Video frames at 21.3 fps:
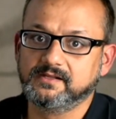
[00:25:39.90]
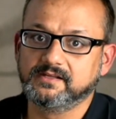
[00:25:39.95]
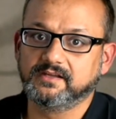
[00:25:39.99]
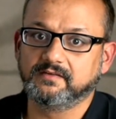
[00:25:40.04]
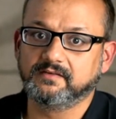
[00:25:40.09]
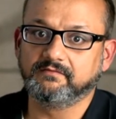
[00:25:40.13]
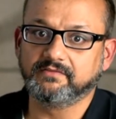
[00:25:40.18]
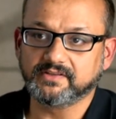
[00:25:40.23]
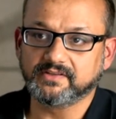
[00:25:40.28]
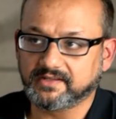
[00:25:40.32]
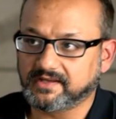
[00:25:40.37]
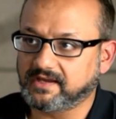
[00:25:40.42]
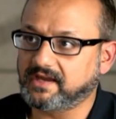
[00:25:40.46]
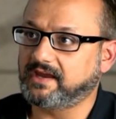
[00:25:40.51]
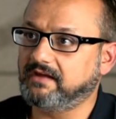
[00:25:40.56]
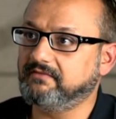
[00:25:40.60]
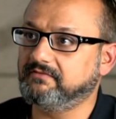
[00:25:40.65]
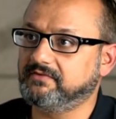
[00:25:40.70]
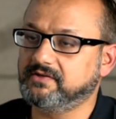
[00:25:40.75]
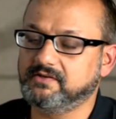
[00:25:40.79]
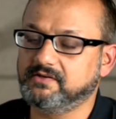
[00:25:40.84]
With
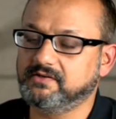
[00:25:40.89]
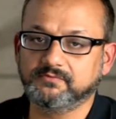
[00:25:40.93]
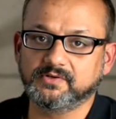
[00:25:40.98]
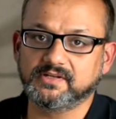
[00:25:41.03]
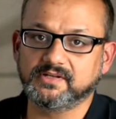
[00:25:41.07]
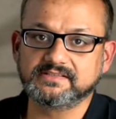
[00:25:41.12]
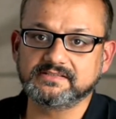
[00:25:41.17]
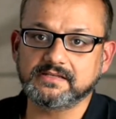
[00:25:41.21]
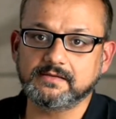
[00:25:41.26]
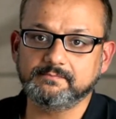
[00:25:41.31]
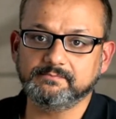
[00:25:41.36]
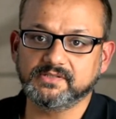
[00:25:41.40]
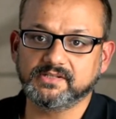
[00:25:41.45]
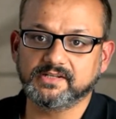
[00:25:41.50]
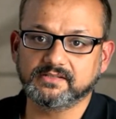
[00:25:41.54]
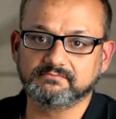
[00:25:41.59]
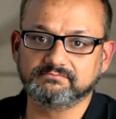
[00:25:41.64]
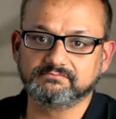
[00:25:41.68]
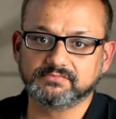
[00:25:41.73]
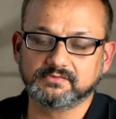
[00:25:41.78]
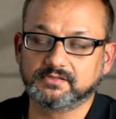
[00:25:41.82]
every, for example,
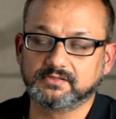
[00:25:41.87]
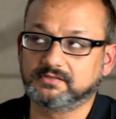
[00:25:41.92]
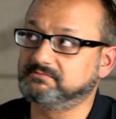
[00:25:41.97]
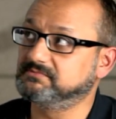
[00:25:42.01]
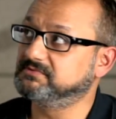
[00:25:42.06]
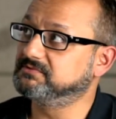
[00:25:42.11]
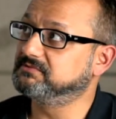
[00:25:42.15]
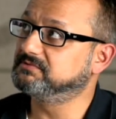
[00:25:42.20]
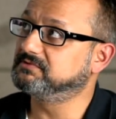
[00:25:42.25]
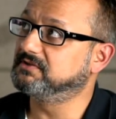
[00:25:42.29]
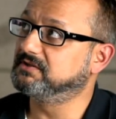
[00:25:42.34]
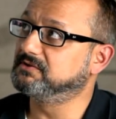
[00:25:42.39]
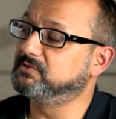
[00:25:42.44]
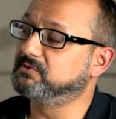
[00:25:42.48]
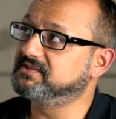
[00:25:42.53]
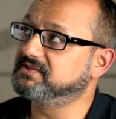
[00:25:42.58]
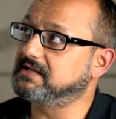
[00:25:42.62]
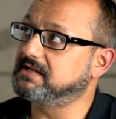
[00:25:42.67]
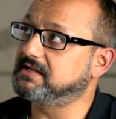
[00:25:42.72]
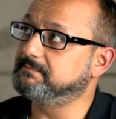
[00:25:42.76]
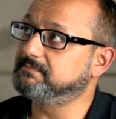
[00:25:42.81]
like a good
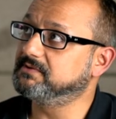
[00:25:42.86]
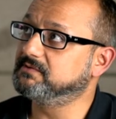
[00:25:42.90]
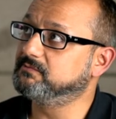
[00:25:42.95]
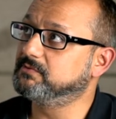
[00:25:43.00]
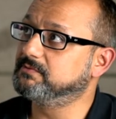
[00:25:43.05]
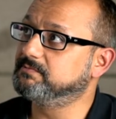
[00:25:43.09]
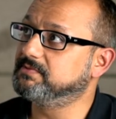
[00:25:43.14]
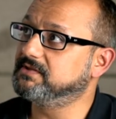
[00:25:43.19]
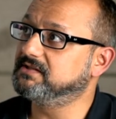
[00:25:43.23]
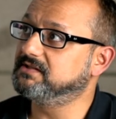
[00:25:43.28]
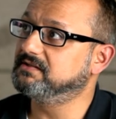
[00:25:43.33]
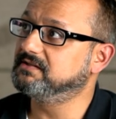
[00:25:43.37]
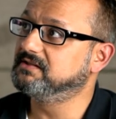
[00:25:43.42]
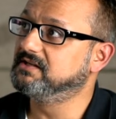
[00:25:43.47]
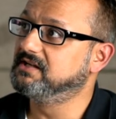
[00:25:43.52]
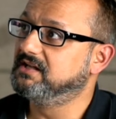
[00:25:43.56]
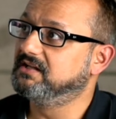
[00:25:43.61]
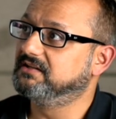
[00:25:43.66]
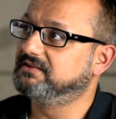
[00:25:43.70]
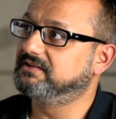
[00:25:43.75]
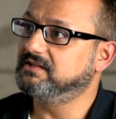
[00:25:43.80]
example would be,
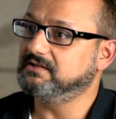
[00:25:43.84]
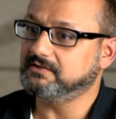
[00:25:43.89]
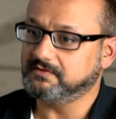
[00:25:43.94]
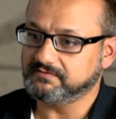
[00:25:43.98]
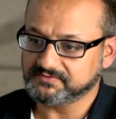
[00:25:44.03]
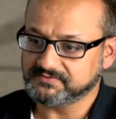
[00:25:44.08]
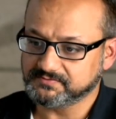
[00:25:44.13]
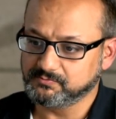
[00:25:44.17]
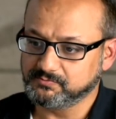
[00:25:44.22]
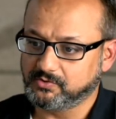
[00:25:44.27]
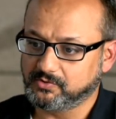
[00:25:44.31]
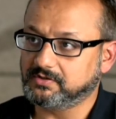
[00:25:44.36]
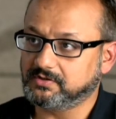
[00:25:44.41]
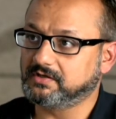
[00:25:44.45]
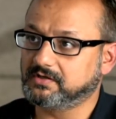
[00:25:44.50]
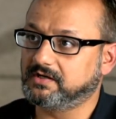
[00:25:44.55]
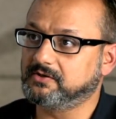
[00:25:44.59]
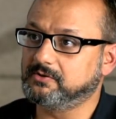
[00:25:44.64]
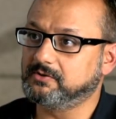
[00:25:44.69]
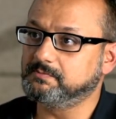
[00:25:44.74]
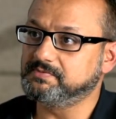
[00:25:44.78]
think of smaller
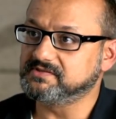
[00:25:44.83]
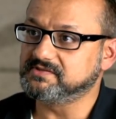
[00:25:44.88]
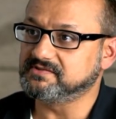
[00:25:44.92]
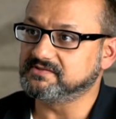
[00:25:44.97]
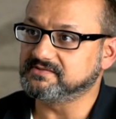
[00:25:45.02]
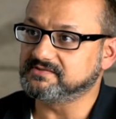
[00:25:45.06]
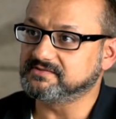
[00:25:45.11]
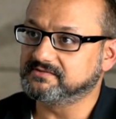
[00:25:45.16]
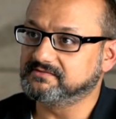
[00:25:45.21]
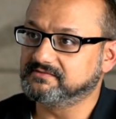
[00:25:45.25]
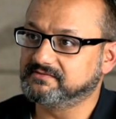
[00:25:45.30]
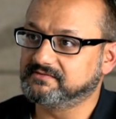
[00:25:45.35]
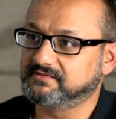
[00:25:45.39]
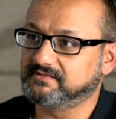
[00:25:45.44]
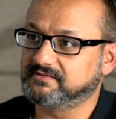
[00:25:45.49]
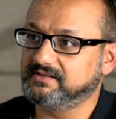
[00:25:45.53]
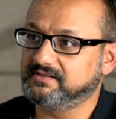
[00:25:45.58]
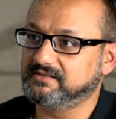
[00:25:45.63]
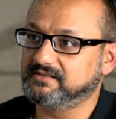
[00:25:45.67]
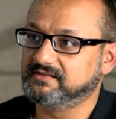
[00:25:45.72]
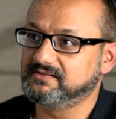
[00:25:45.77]
Lego pieces,
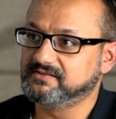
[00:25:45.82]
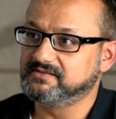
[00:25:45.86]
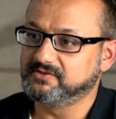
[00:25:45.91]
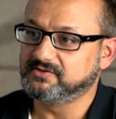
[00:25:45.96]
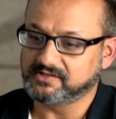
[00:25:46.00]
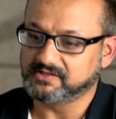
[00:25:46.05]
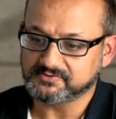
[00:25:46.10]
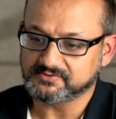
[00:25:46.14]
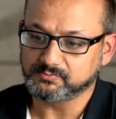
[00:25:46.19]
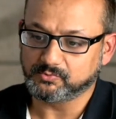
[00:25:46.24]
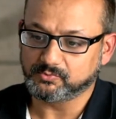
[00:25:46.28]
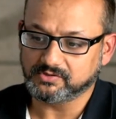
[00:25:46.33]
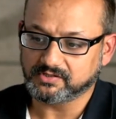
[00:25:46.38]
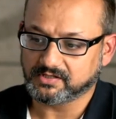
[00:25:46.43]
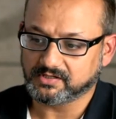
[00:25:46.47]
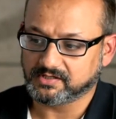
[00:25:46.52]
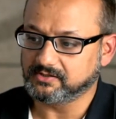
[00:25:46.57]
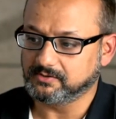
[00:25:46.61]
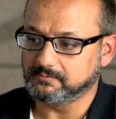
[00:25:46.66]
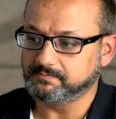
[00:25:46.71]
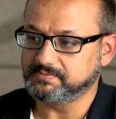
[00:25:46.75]
right? There are smaller
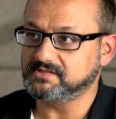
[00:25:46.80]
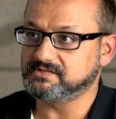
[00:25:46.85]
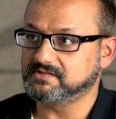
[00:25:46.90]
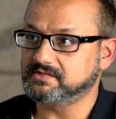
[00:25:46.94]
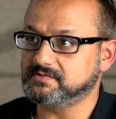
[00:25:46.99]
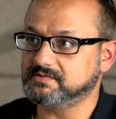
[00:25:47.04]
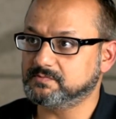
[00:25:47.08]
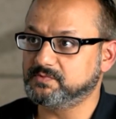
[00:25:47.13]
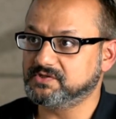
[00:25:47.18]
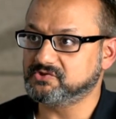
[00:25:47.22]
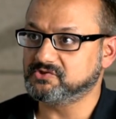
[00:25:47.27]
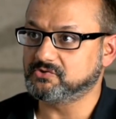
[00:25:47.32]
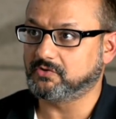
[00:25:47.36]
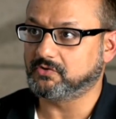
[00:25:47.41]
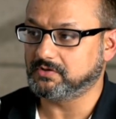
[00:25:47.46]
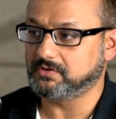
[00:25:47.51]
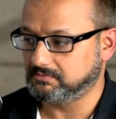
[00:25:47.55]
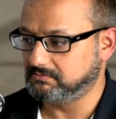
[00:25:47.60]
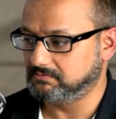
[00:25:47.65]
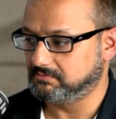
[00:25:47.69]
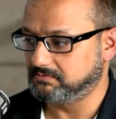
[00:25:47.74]
Lego pieces which
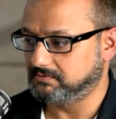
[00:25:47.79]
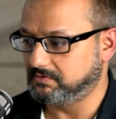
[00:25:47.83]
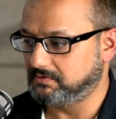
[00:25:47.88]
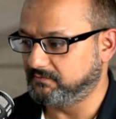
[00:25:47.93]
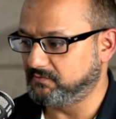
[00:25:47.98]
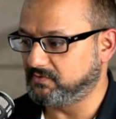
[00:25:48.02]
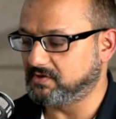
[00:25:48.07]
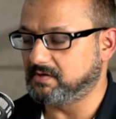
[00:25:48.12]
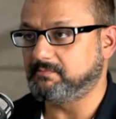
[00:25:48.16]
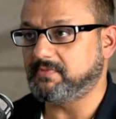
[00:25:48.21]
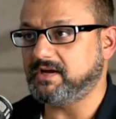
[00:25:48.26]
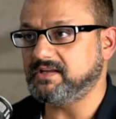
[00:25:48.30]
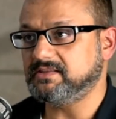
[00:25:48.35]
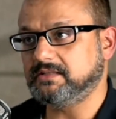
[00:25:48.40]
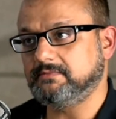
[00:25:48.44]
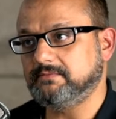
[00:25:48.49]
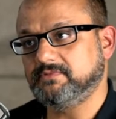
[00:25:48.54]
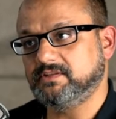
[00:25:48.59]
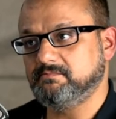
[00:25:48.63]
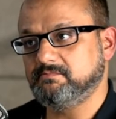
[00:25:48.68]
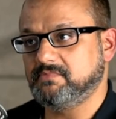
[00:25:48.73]
all, if you combine
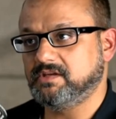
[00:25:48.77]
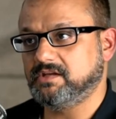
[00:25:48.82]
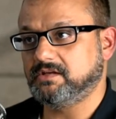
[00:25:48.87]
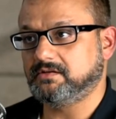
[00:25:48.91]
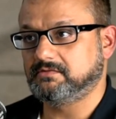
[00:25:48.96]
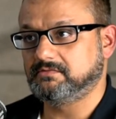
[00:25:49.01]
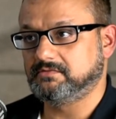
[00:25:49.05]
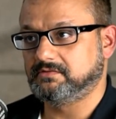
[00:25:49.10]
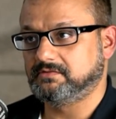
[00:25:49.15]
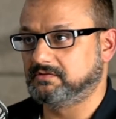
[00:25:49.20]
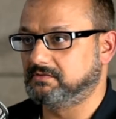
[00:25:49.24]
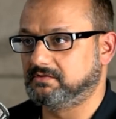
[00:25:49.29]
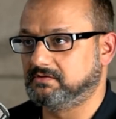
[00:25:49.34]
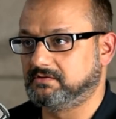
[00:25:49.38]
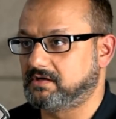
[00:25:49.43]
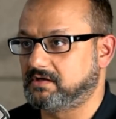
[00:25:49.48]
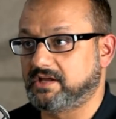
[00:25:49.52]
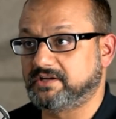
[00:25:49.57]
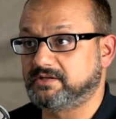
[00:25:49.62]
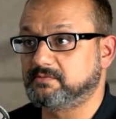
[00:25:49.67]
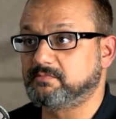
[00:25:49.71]
them, they make
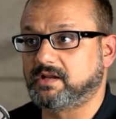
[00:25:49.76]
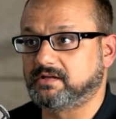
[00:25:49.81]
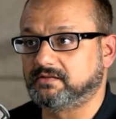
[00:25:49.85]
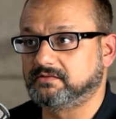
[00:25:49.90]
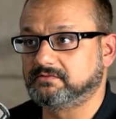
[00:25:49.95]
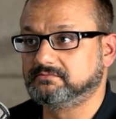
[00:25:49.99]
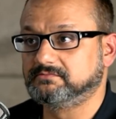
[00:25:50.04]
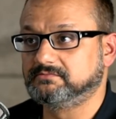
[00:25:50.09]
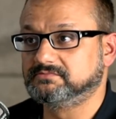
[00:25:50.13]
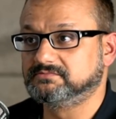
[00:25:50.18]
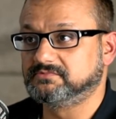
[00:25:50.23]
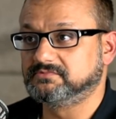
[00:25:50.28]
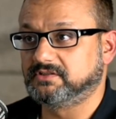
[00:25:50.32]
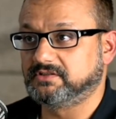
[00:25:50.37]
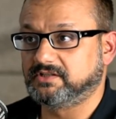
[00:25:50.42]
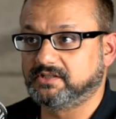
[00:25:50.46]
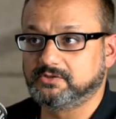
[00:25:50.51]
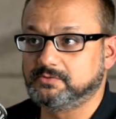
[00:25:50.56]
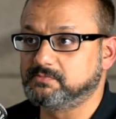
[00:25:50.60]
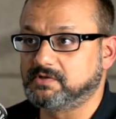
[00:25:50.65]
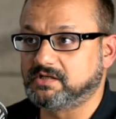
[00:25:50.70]
Iron Man or
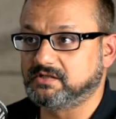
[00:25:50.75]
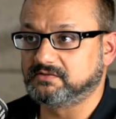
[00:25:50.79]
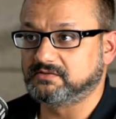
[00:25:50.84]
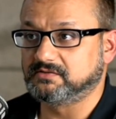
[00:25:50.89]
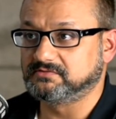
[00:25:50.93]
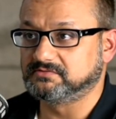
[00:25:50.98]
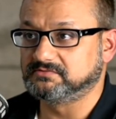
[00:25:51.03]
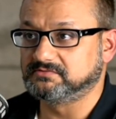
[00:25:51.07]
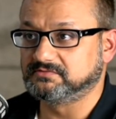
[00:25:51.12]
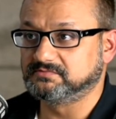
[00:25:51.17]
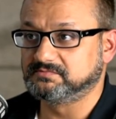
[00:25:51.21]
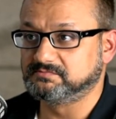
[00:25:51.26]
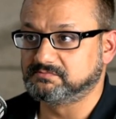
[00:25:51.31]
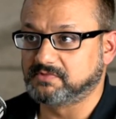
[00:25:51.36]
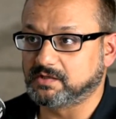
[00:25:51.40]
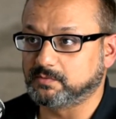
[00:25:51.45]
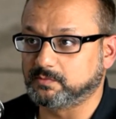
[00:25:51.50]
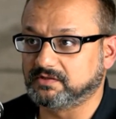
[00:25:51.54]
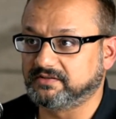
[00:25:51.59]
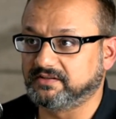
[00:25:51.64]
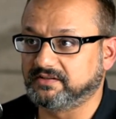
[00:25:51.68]
Lego
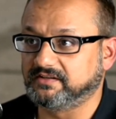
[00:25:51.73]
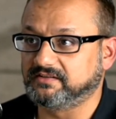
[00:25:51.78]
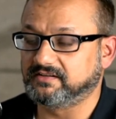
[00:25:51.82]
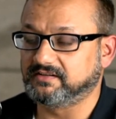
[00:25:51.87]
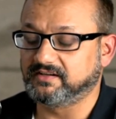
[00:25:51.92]
Marvel there, right?